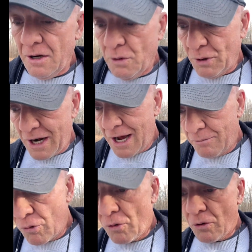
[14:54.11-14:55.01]
when
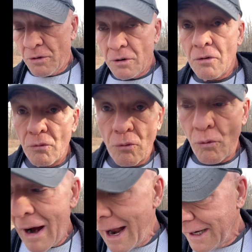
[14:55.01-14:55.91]
I'm
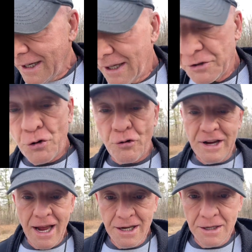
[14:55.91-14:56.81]
writing and
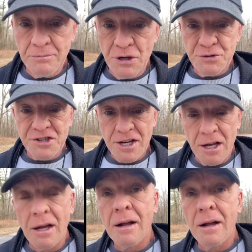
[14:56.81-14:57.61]
creating music.